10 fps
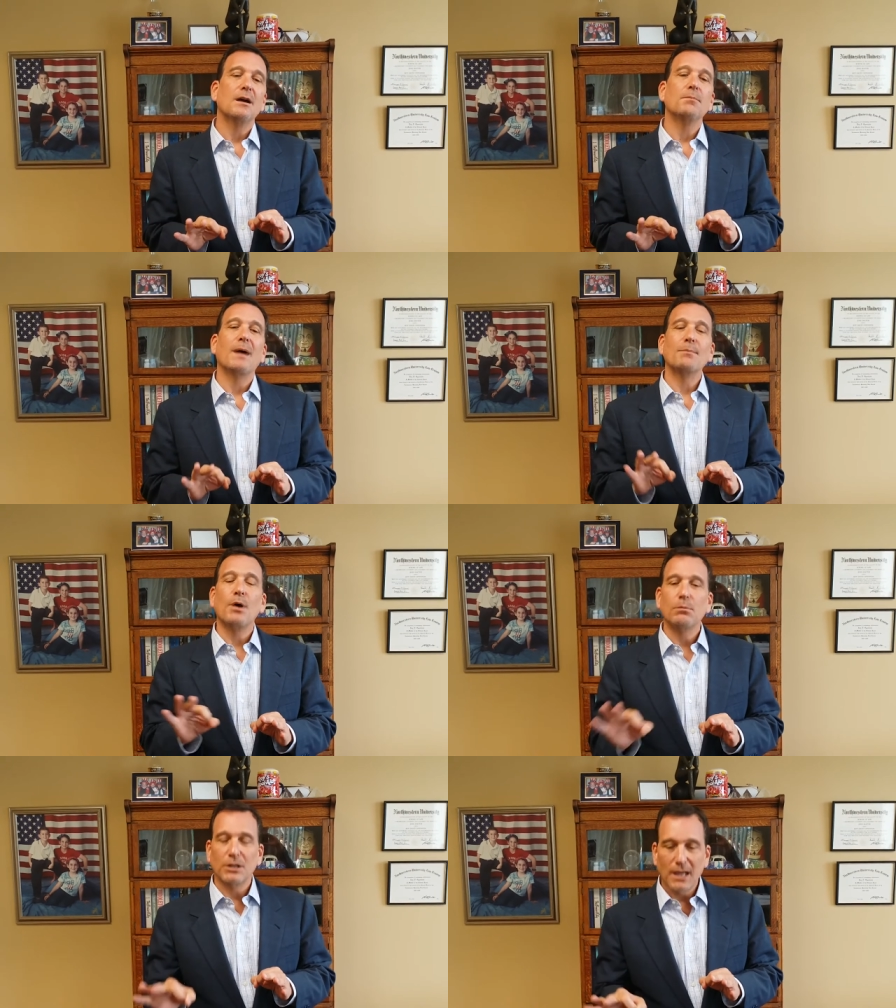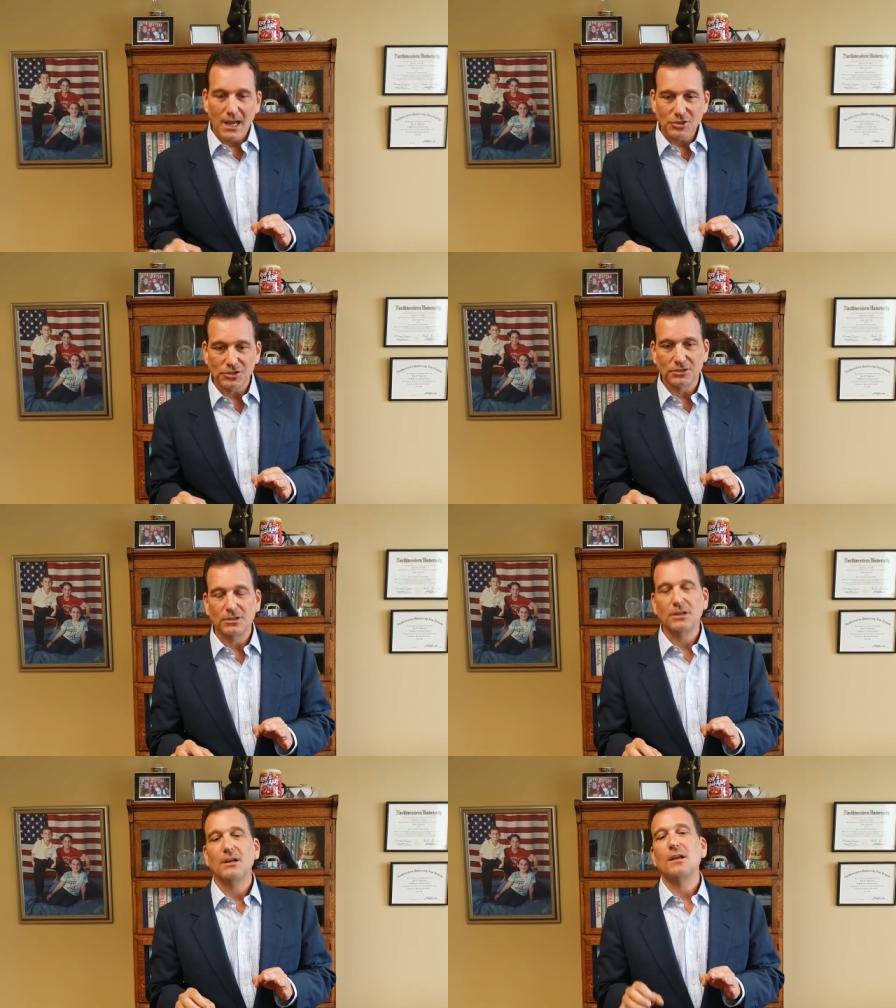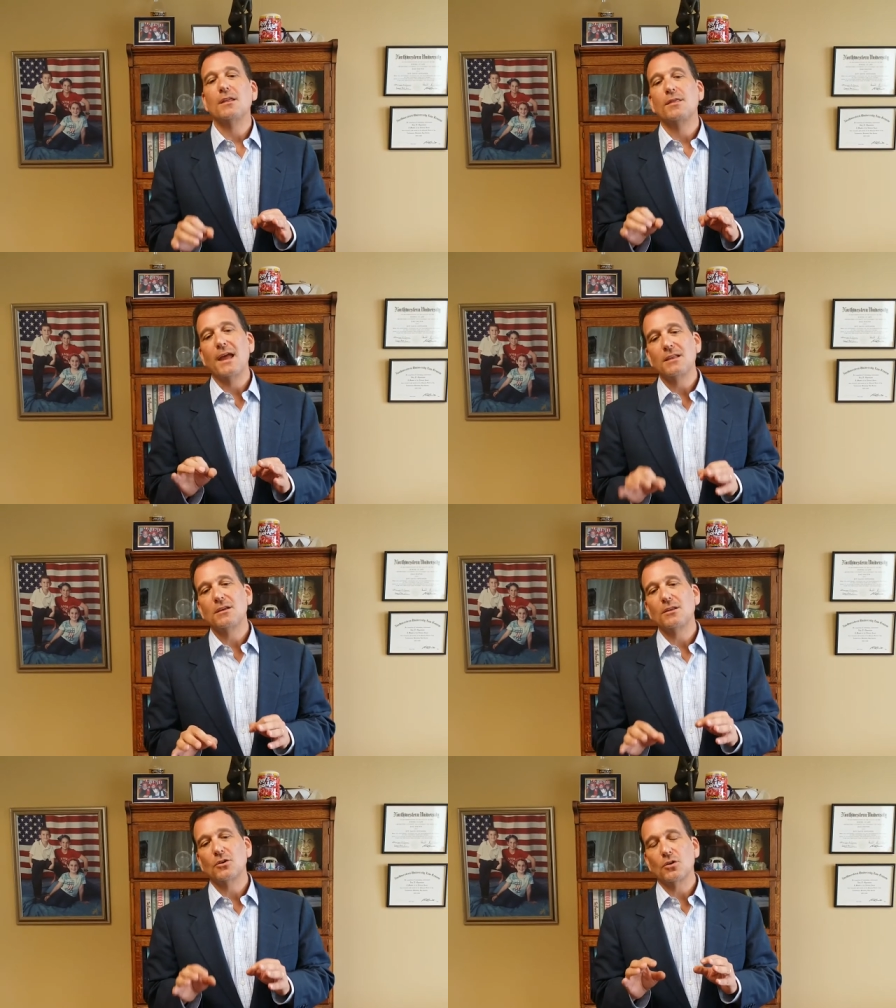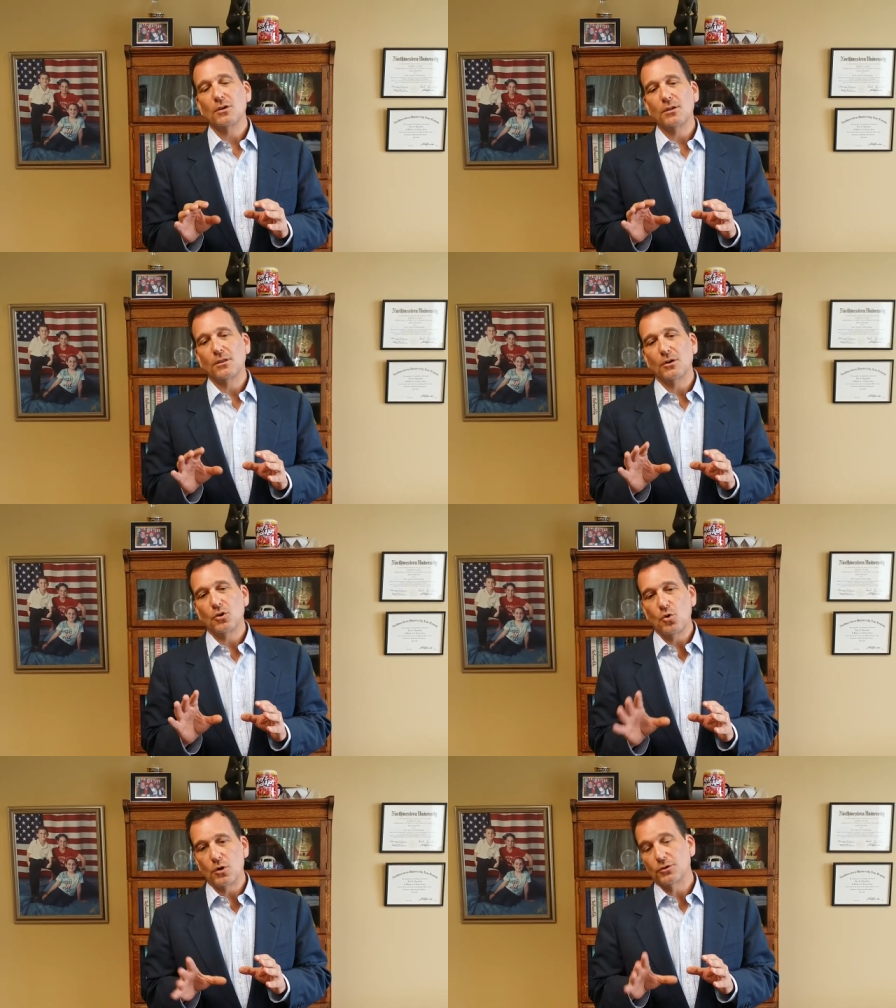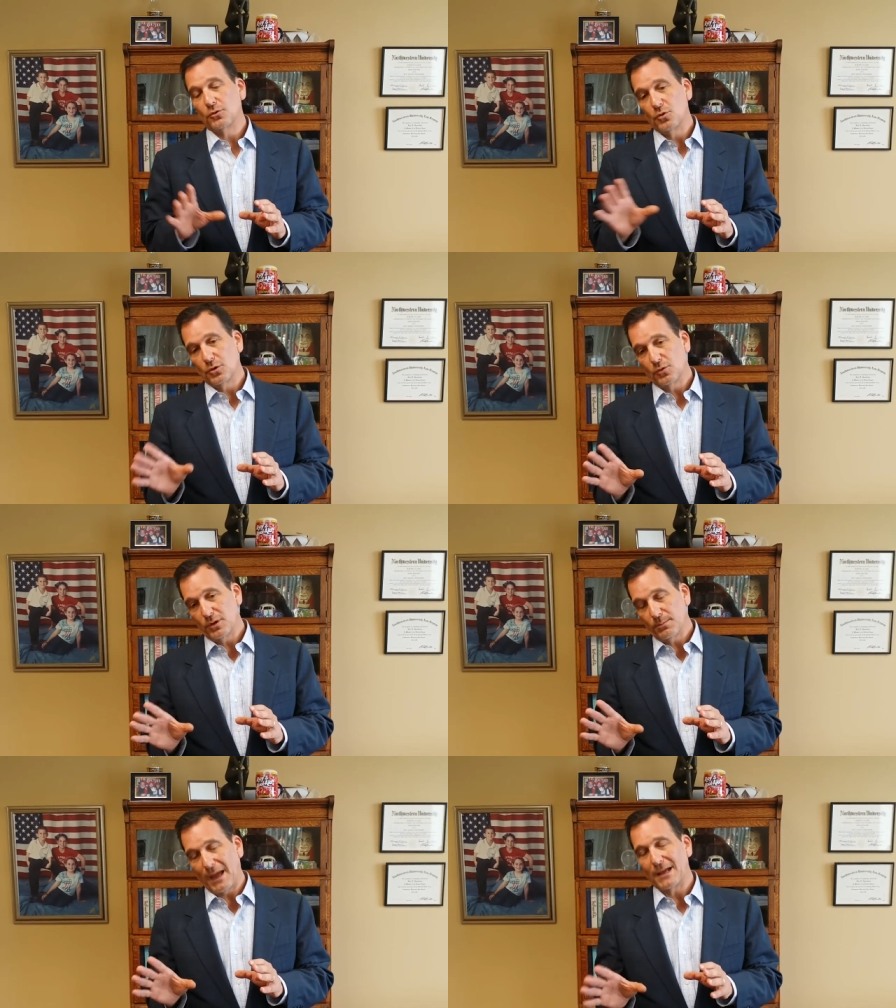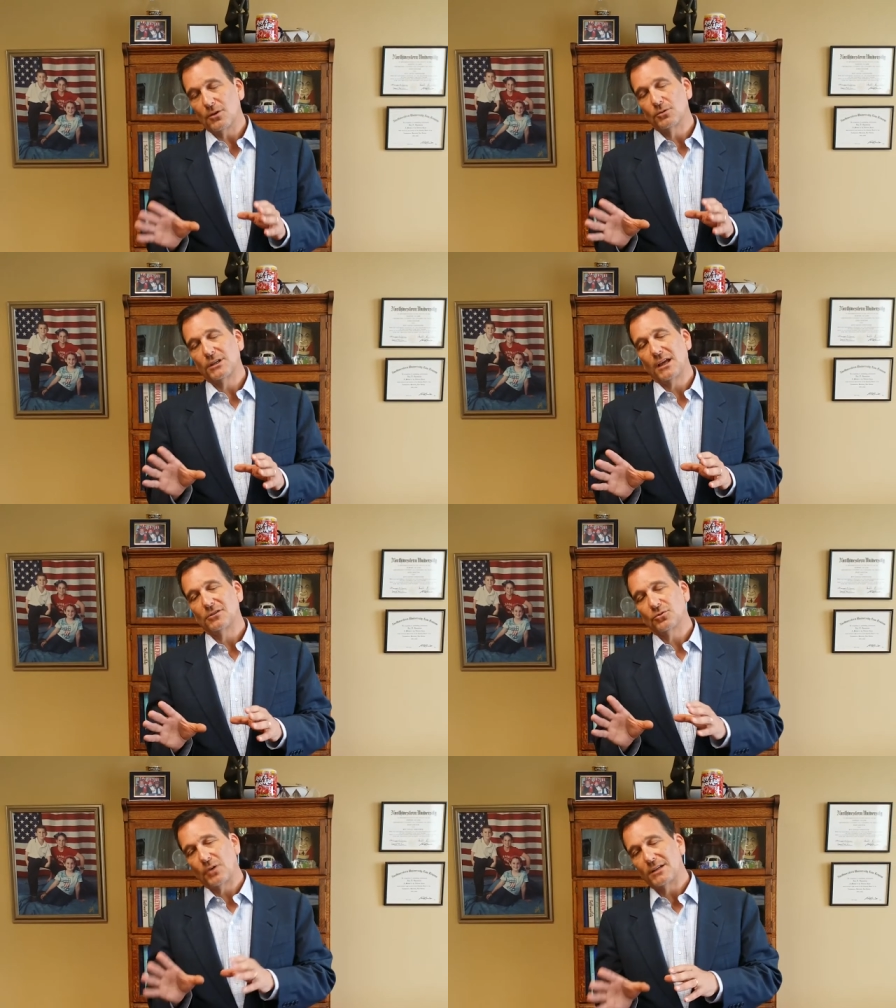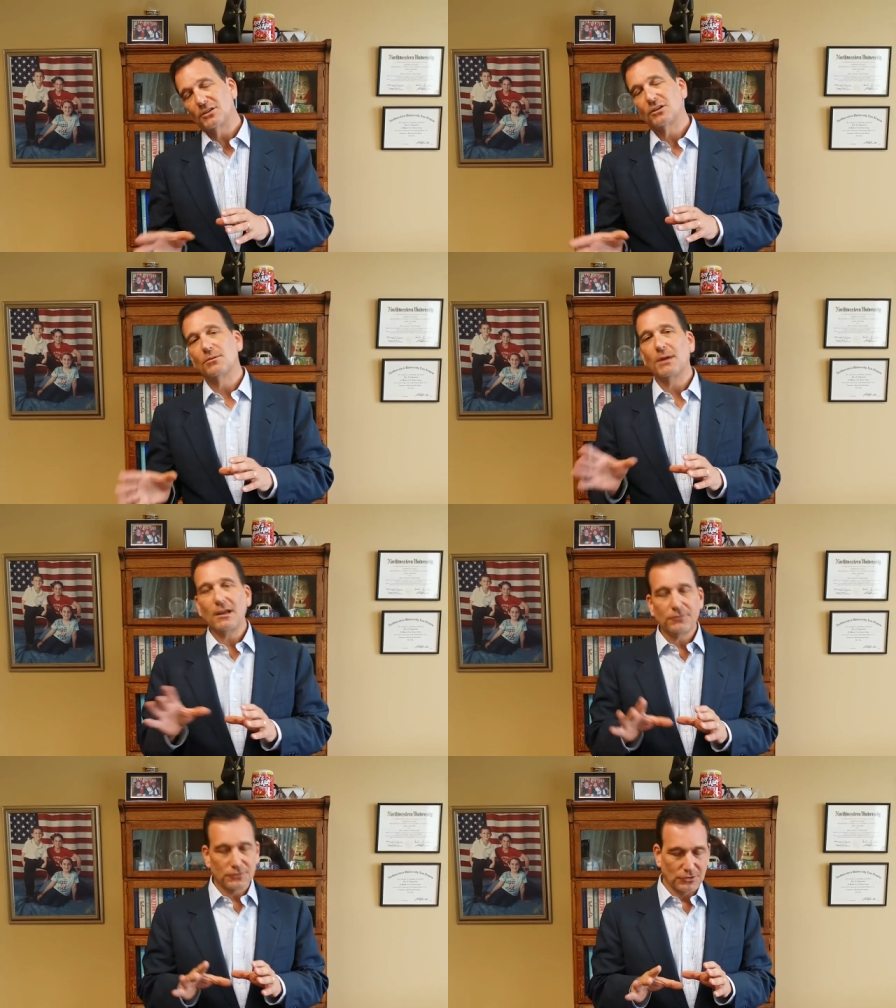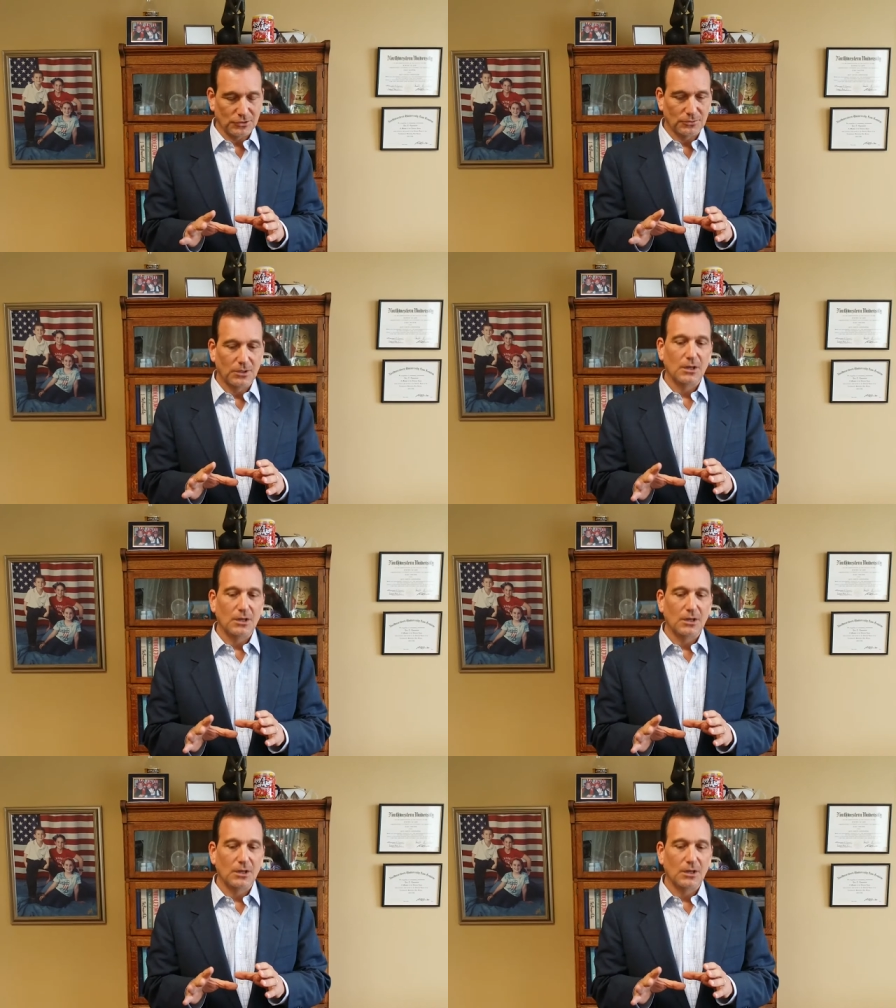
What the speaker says: by publication, then the court or the bank only has the right to come after you